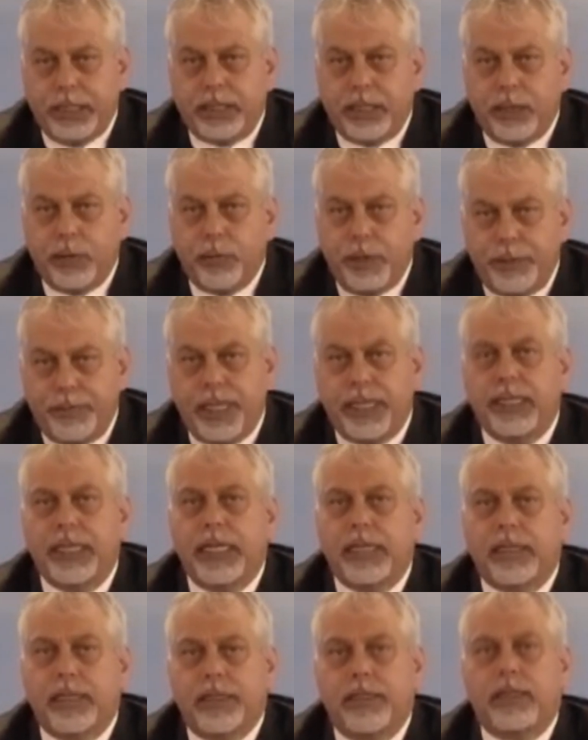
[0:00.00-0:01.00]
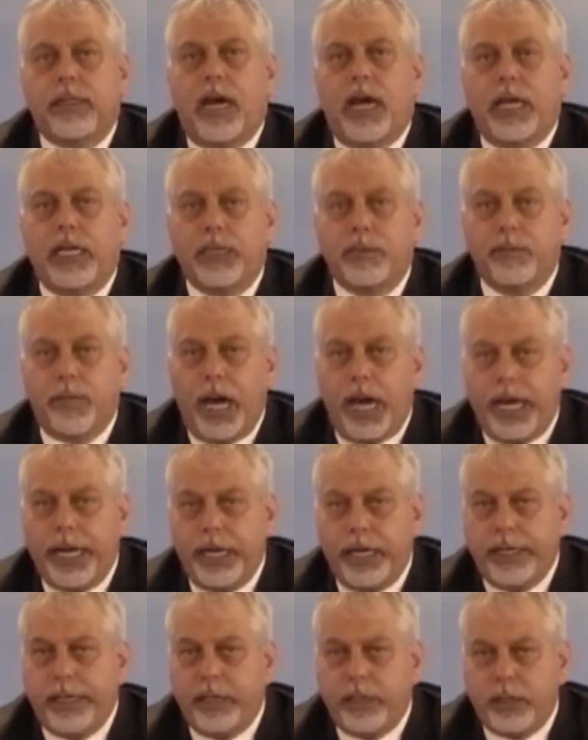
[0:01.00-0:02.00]
a peace agreement that's signed
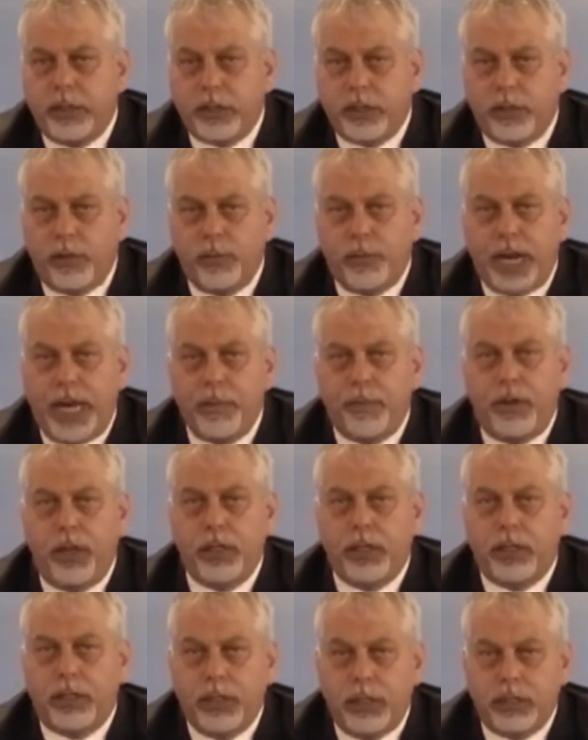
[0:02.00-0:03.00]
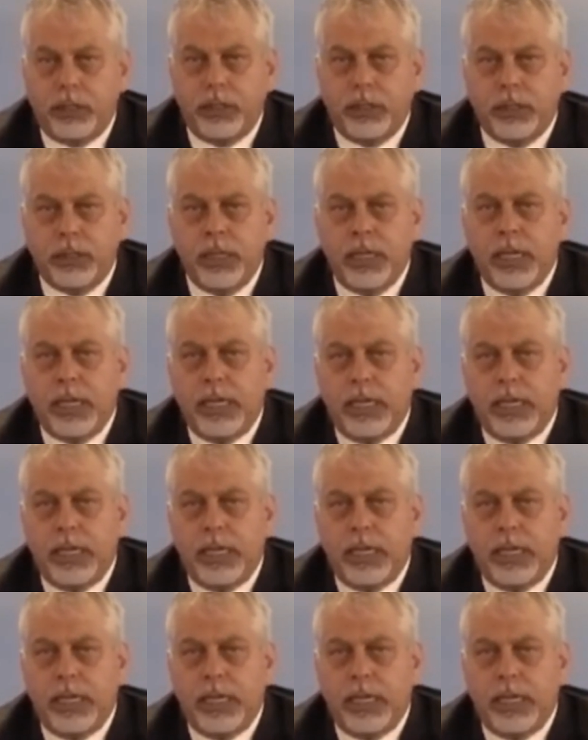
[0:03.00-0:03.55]
by leaders or by politicians.